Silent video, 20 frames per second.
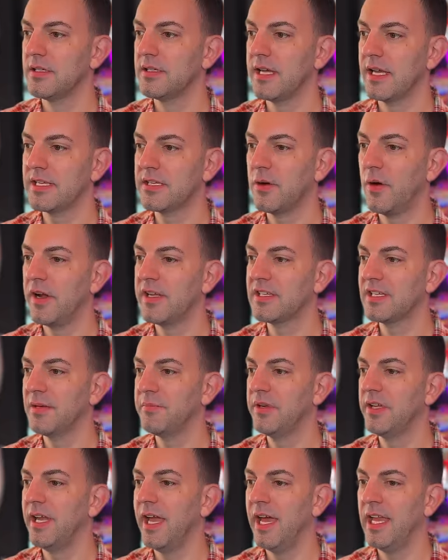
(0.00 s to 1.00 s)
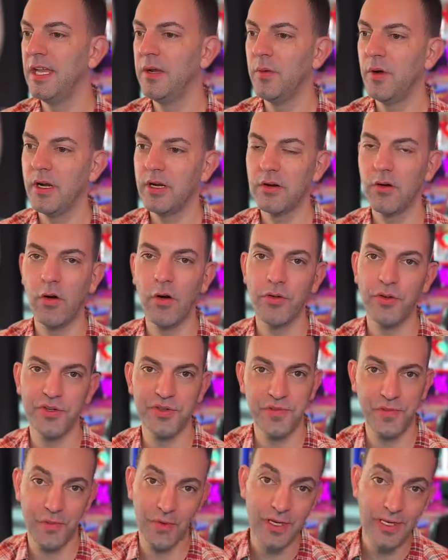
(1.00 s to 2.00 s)
Six coins can be anywhere, or
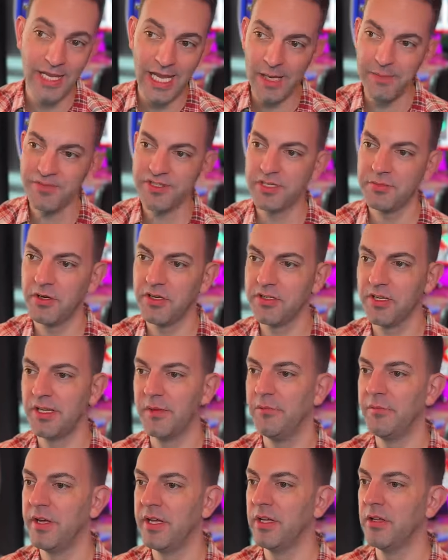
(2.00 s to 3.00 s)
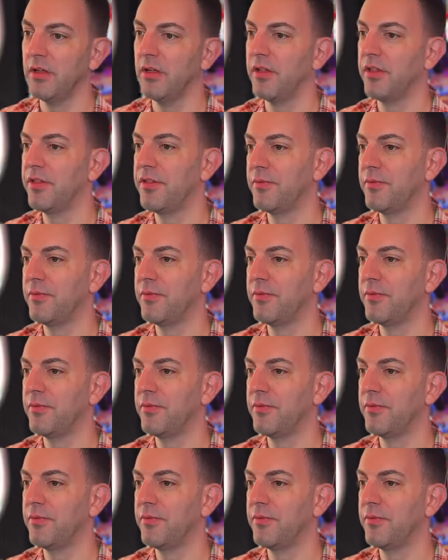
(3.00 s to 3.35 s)
there's free game symbols on the middle